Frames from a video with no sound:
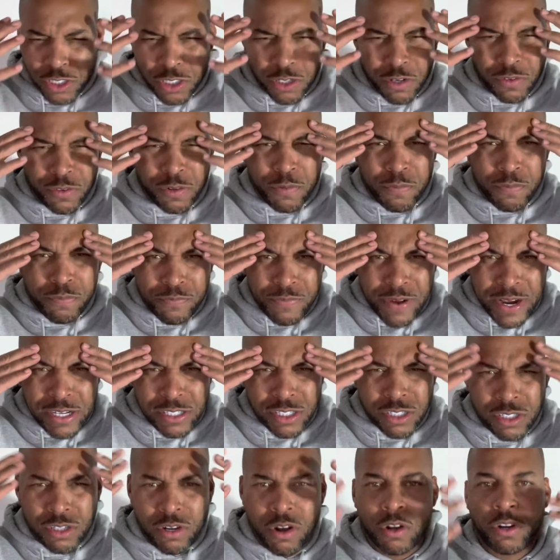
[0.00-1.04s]
their
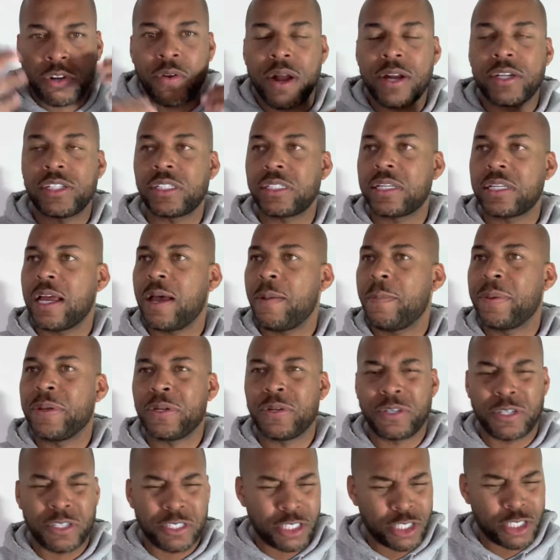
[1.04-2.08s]
faces all crunched up and they're
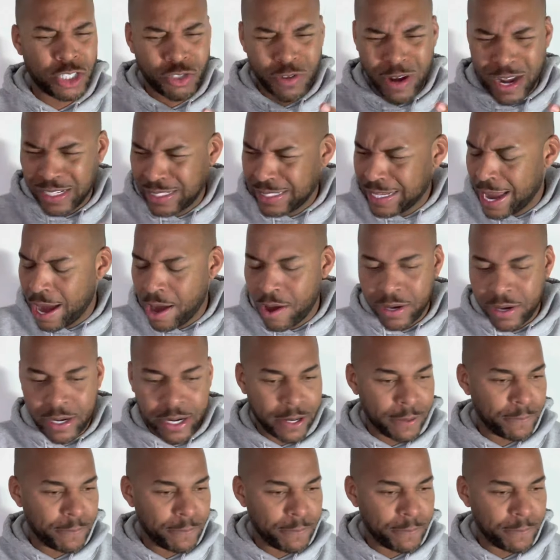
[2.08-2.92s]
just stressed out